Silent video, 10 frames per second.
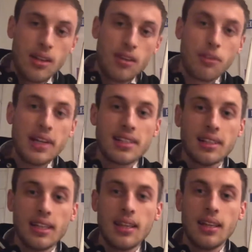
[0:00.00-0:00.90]

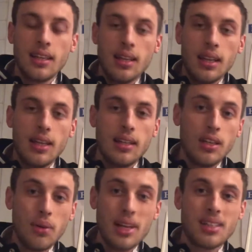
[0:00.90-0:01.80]
Recently in the
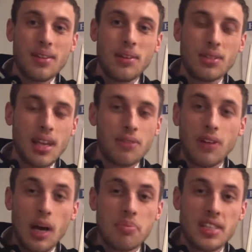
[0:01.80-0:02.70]
US, I think it was like
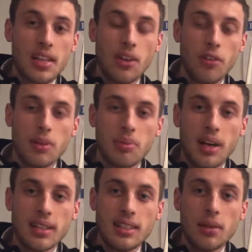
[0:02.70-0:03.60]
5% over the
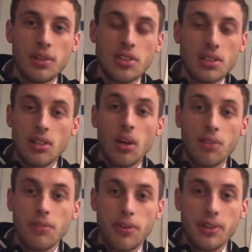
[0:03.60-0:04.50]
past year, which is a lot
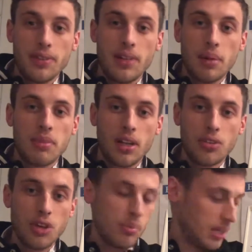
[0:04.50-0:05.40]
for a developed
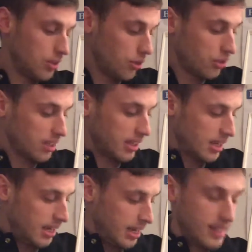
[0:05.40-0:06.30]
country, but usually
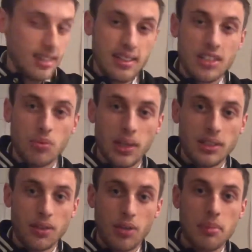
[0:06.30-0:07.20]
it's in this 1
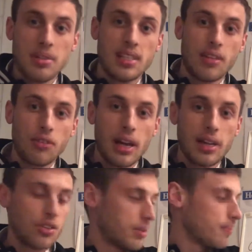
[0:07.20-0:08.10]
to 3%
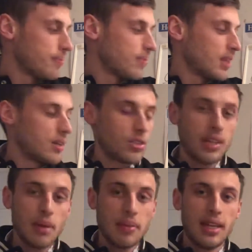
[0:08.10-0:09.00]
range. So
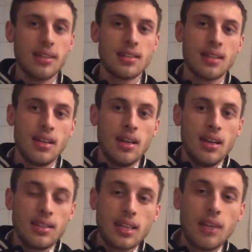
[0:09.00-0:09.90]
that means,
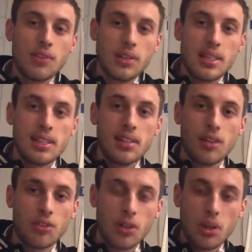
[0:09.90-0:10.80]
say you've got this
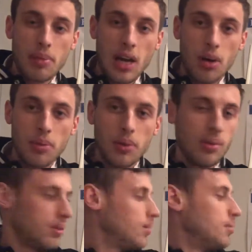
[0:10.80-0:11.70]
$600 power bill.
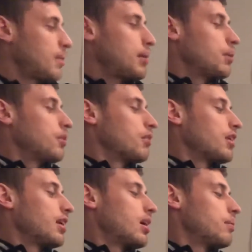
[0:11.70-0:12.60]
Maybe I will
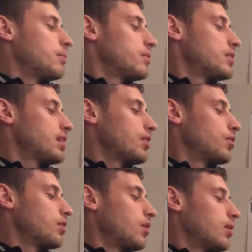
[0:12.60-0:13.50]
write it up.
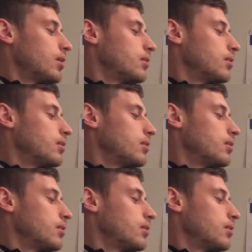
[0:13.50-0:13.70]
$600